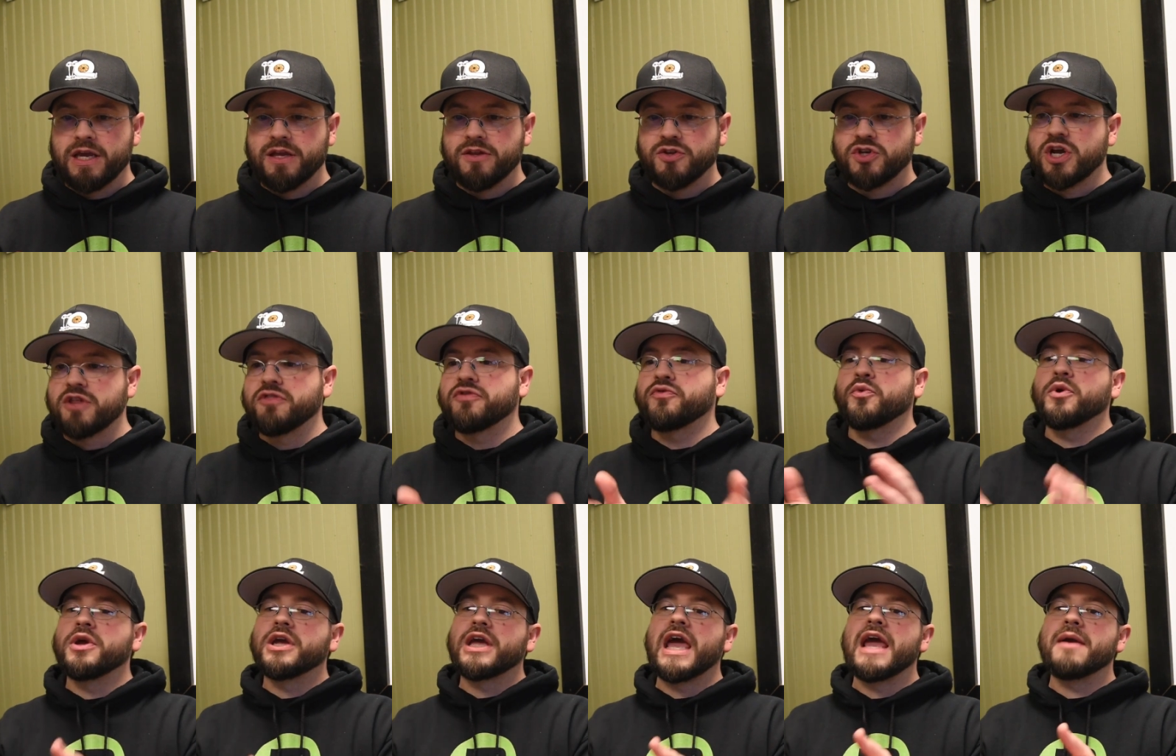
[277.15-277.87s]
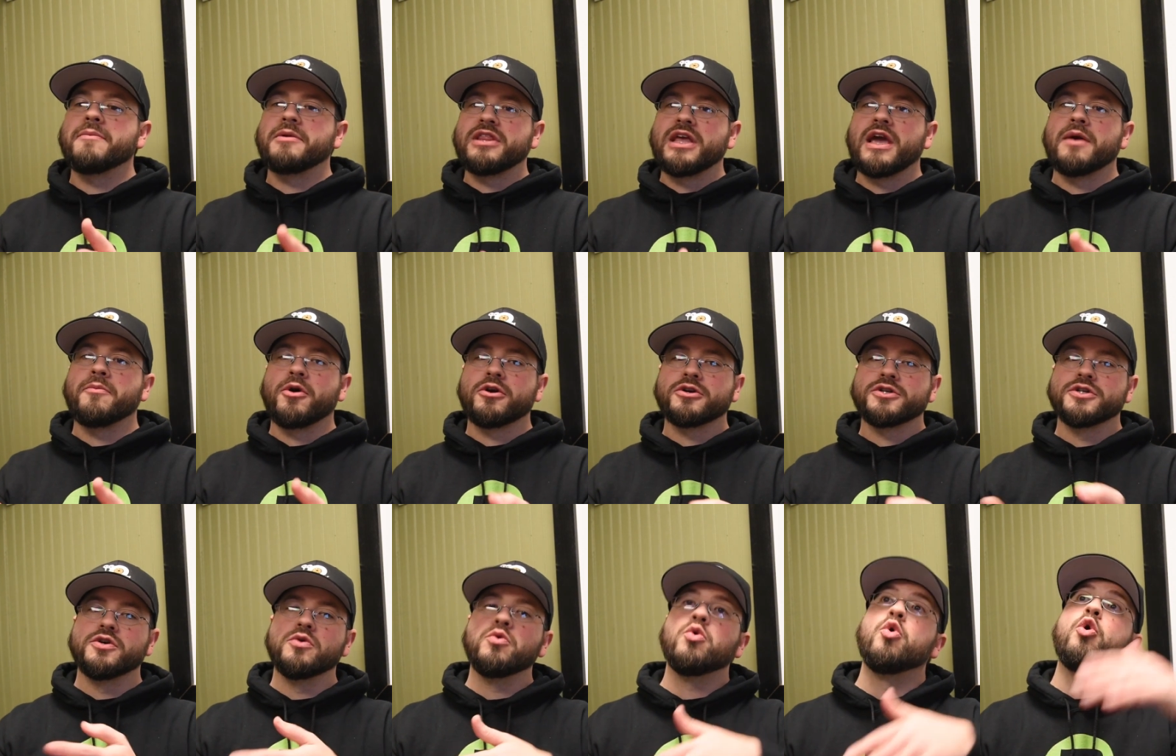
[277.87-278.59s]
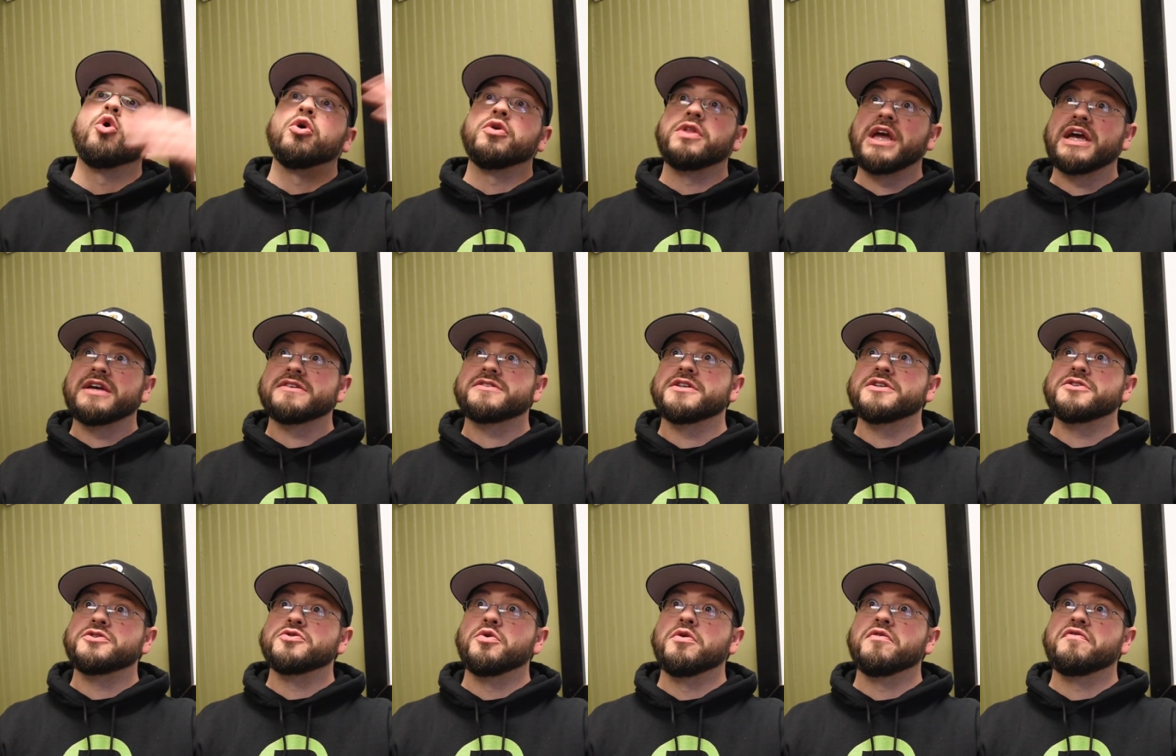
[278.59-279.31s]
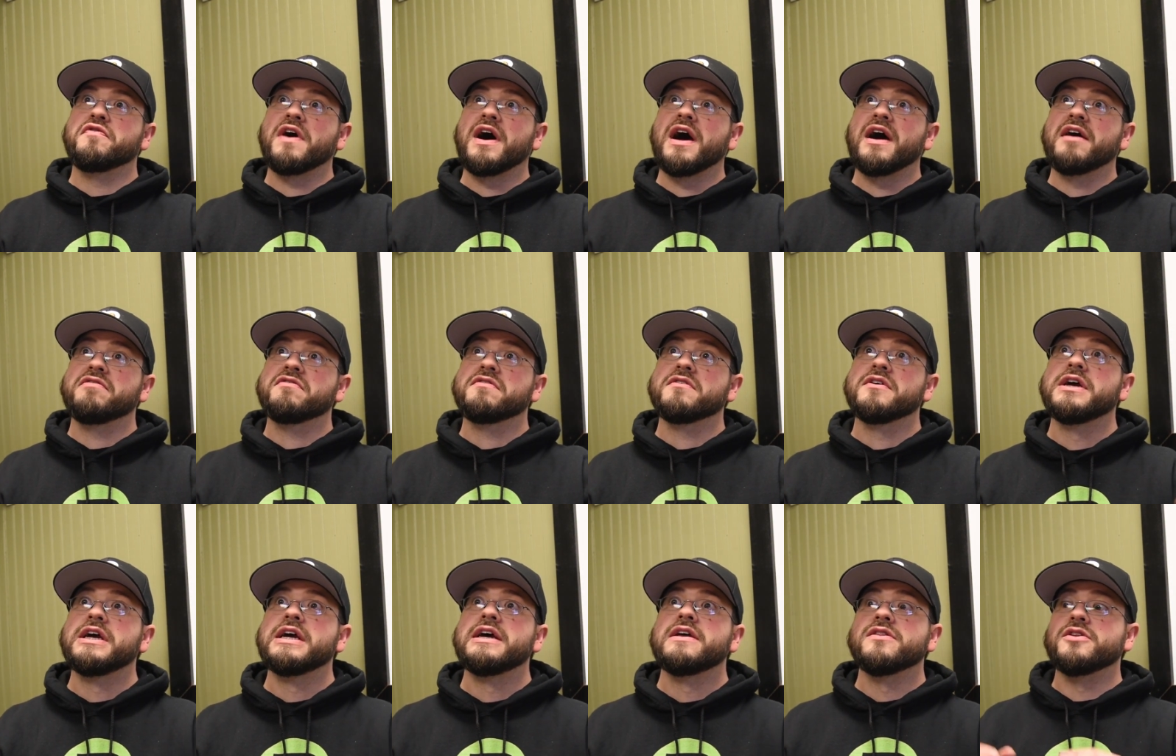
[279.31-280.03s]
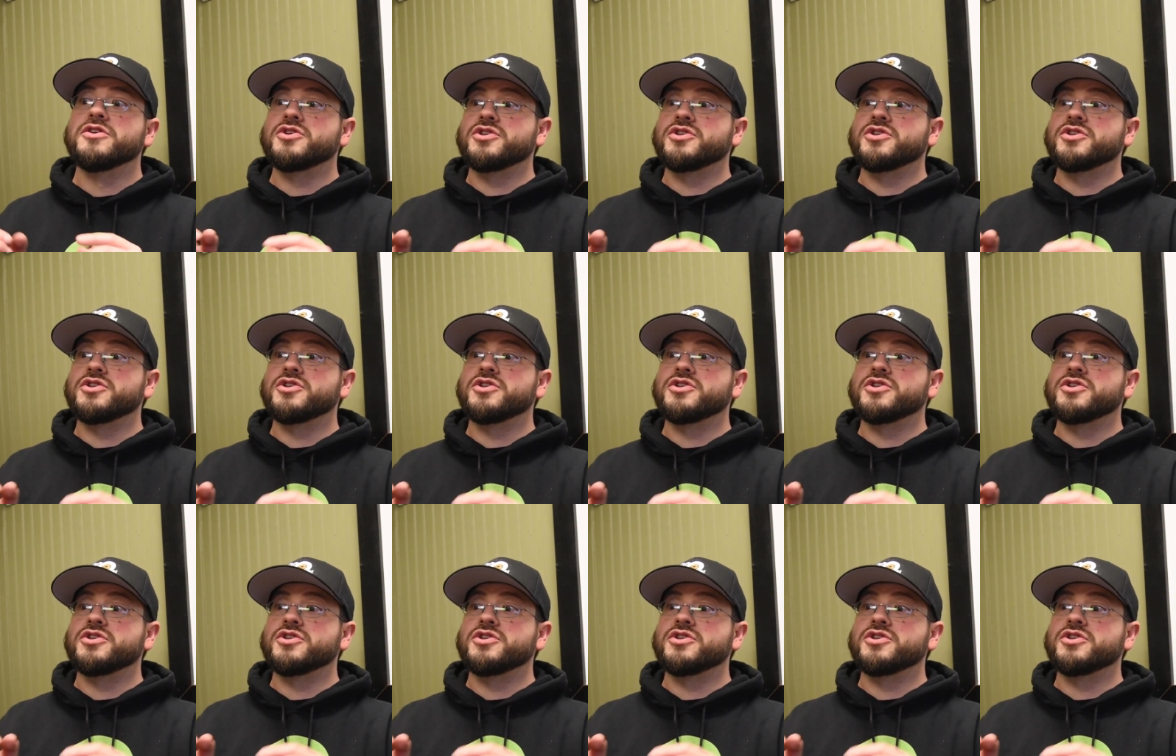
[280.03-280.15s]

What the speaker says: Gen 3 came in the MR2 or the ST205.